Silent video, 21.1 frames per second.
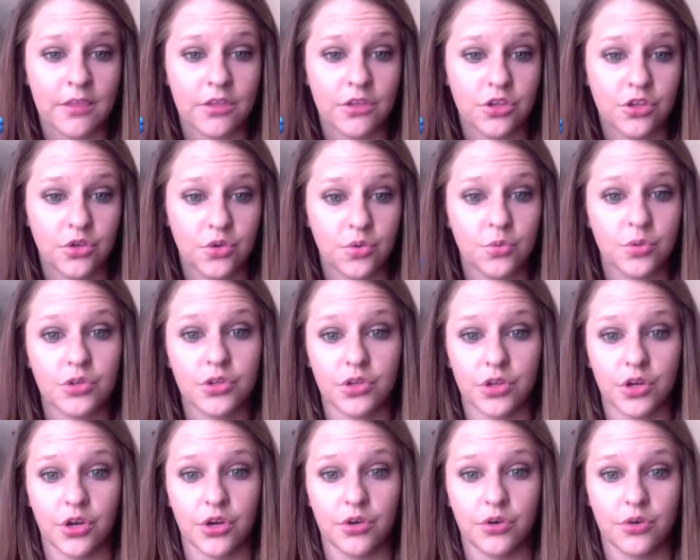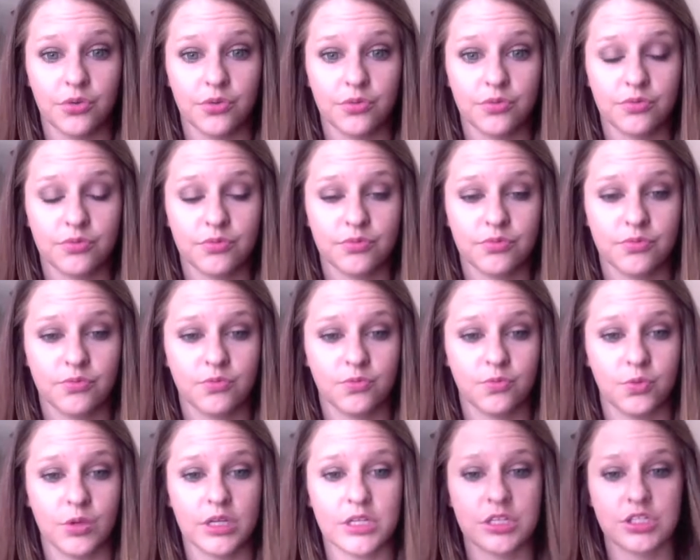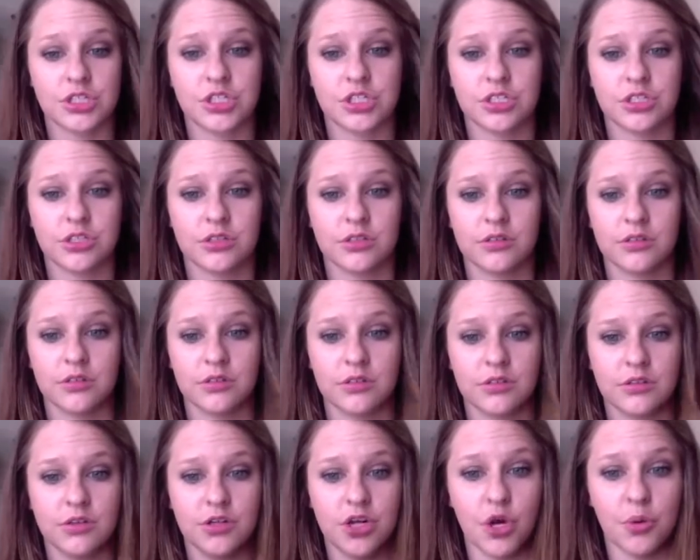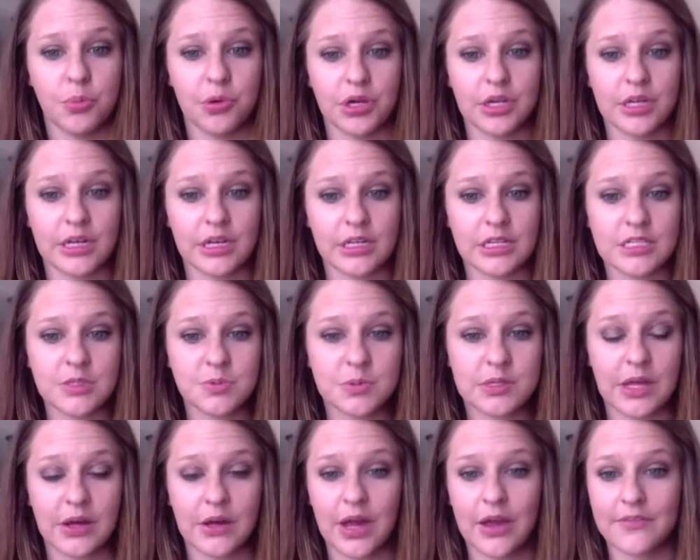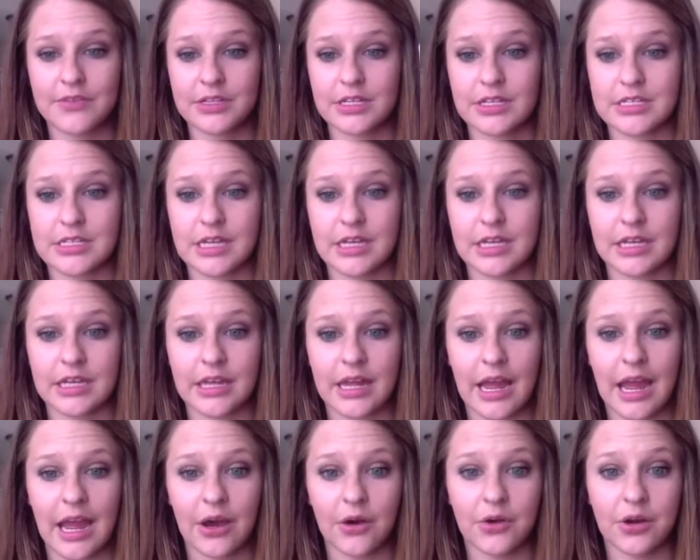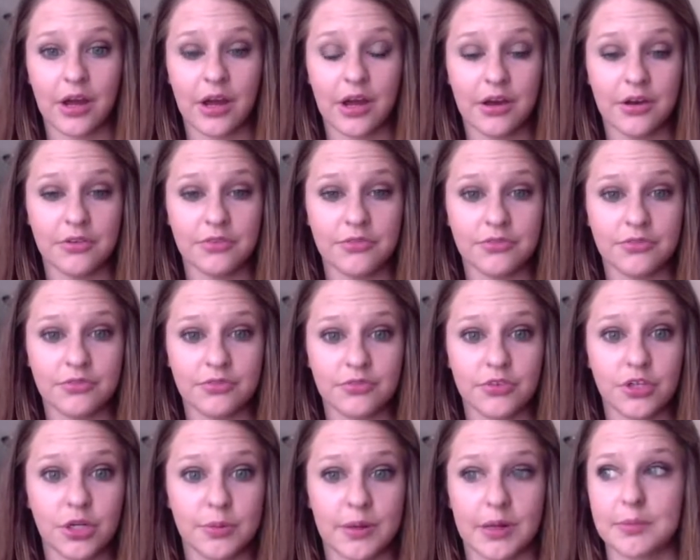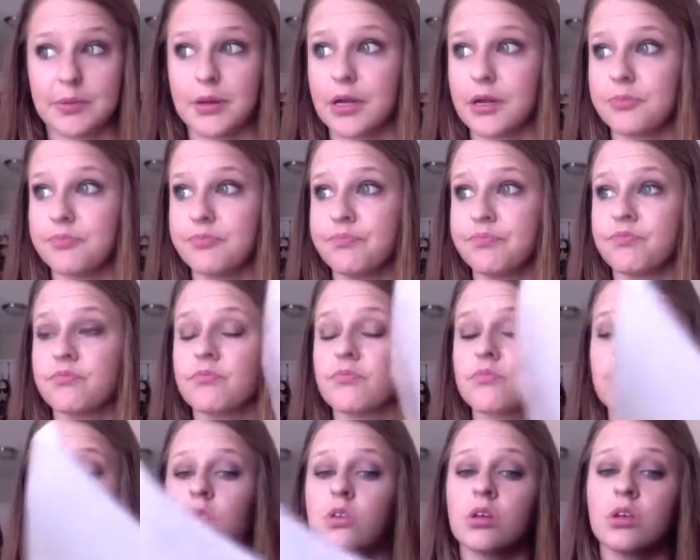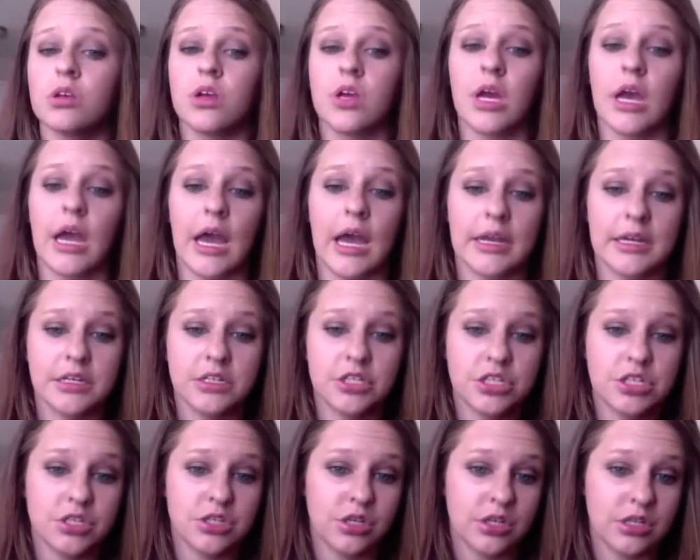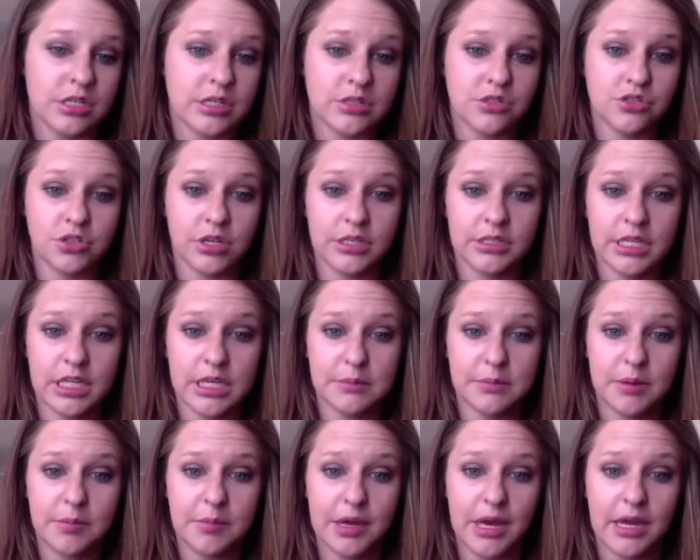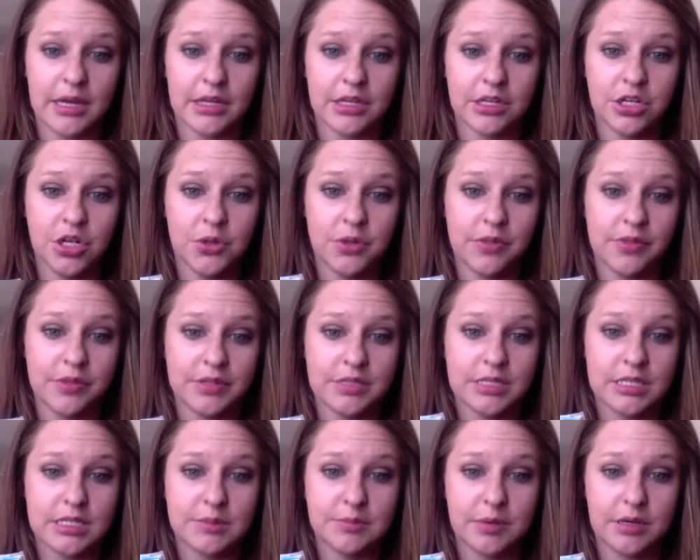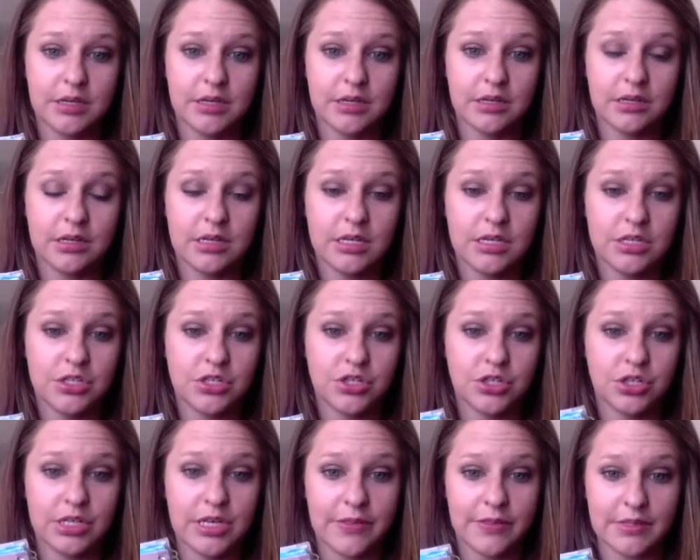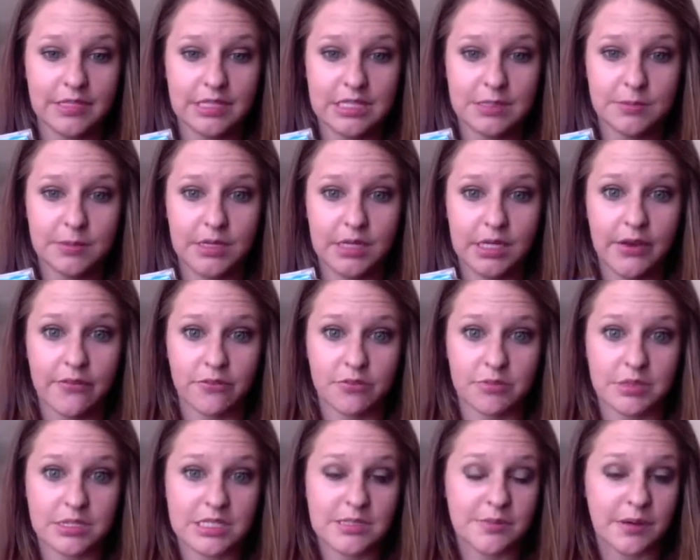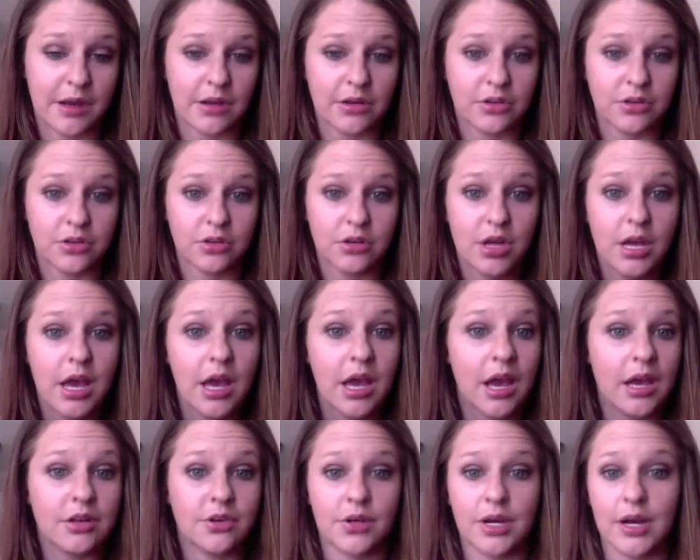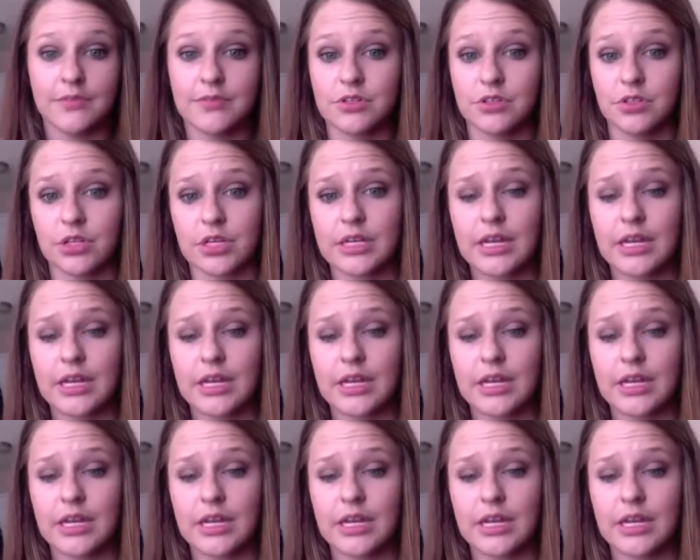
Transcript: you will know which notebook it is without having to take it out of your backpack. I can just look directly into my bag and know that this is my history and this is my government spiral. I don't have to